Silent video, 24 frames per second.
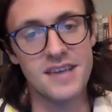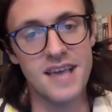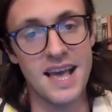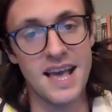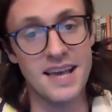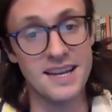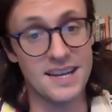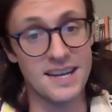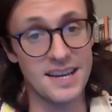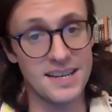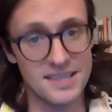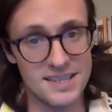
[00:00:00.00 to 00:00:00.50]

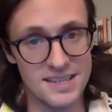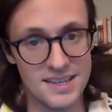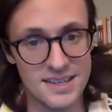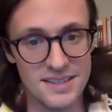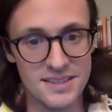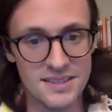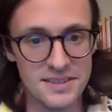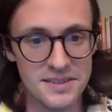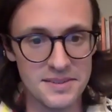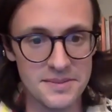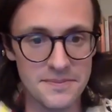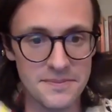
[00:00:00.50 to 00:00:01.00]
and
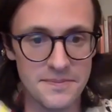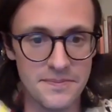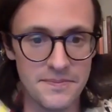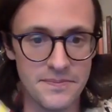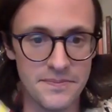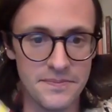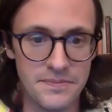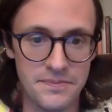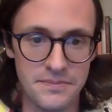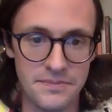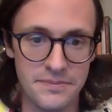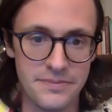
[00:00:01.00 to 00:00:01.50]
ideas.
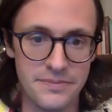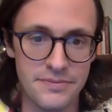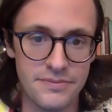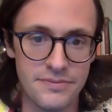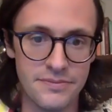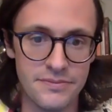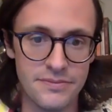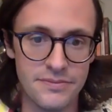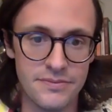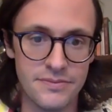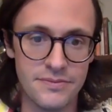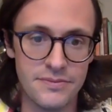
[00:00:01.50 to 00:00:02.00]

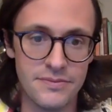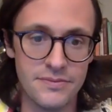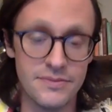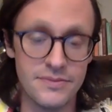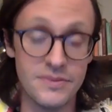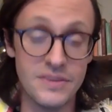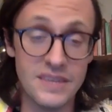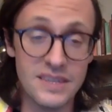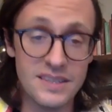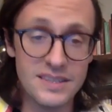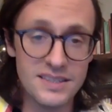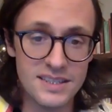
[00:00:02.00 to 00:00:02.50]

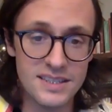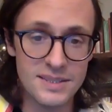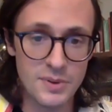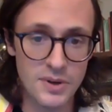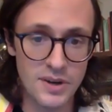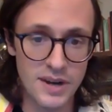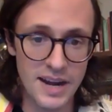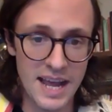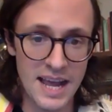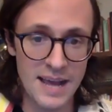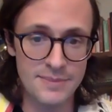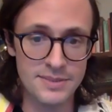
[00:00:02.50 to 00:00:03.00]
This is
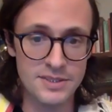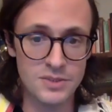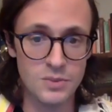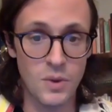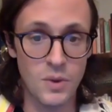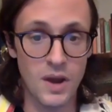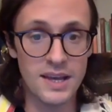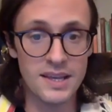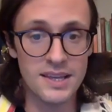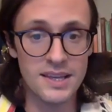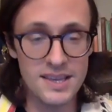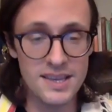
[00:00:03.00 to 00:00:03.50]
perhaps
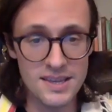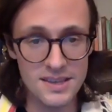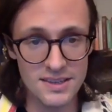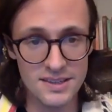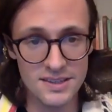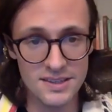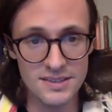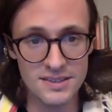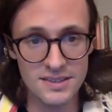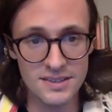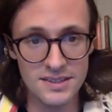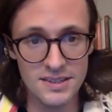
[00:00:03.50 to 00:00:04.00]
why
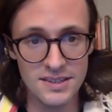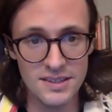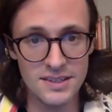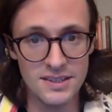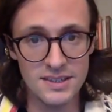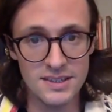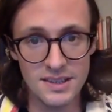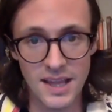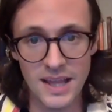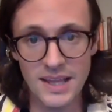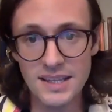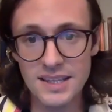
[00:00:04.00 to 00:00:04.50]
he,
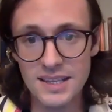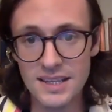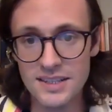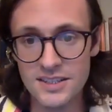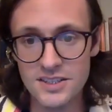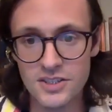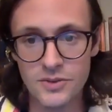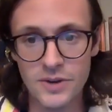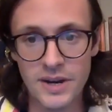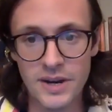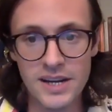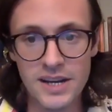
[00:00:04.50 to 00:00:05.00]
like
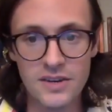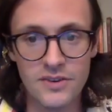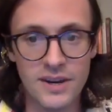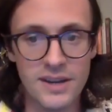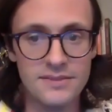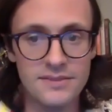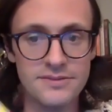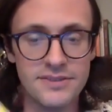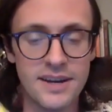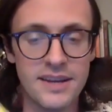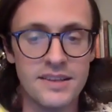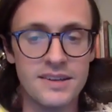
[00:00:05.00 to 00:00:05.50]
his
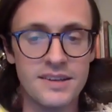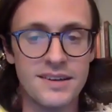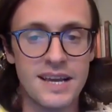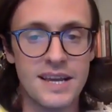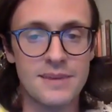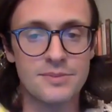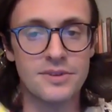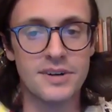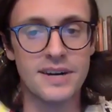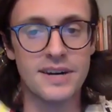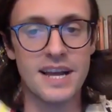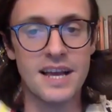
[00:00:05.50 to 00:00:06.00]
great-grandfather
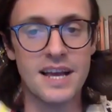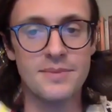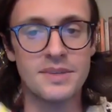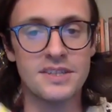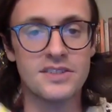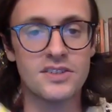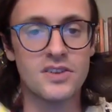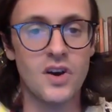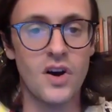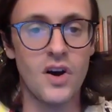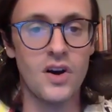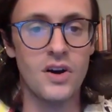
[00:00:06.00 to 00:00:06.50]
Abraham,
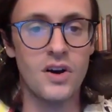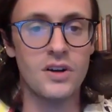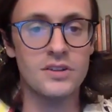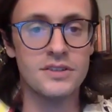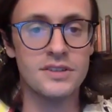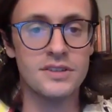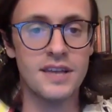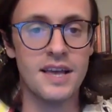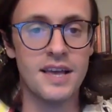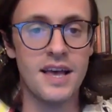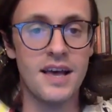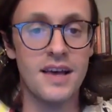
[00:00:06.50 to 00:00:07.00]
is
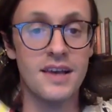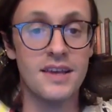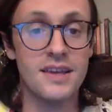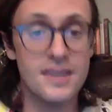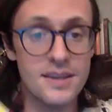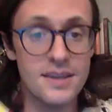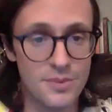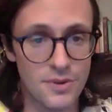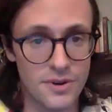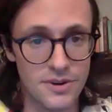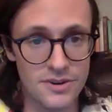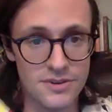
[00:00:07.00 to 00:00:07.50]
called a
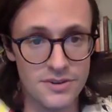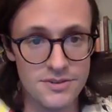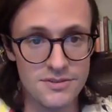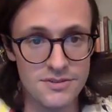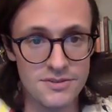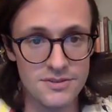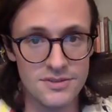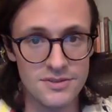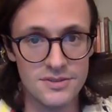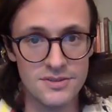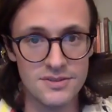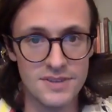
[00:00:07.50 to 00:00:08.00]
Hebrew,
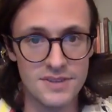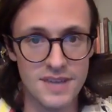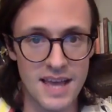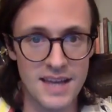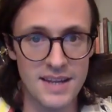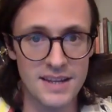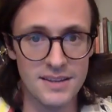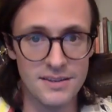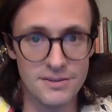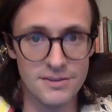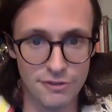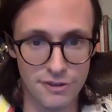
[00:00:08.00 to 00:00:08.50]

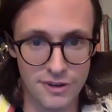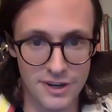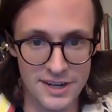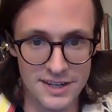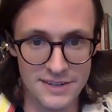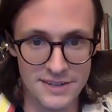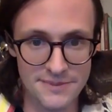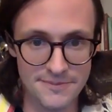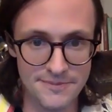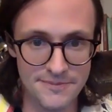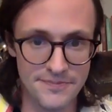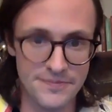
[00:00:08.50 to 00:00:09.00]
an Ivri,
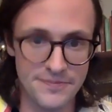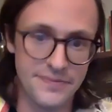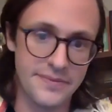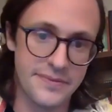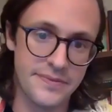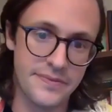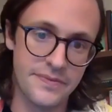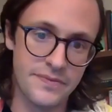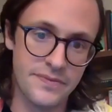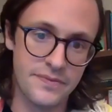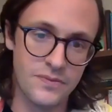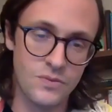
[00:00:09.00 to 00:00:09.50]

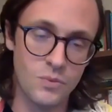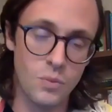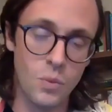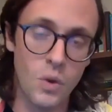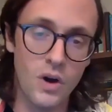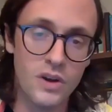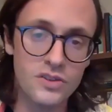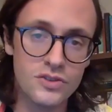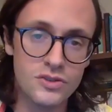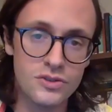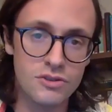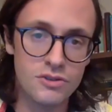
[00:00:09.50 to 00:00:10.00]

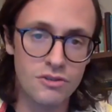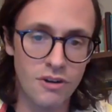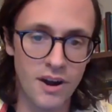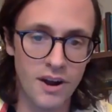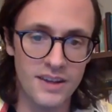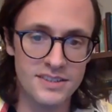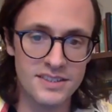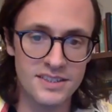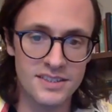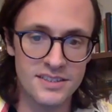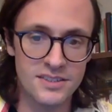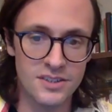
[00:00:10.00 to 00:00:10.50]
one who
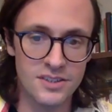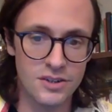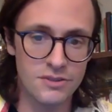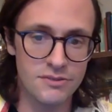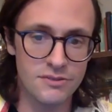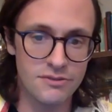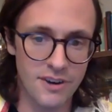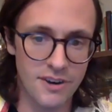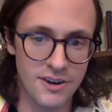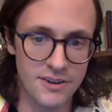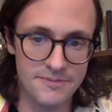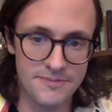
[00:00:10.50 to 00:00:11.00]
crosses
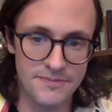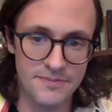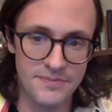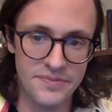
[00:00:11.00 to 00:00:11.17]
over.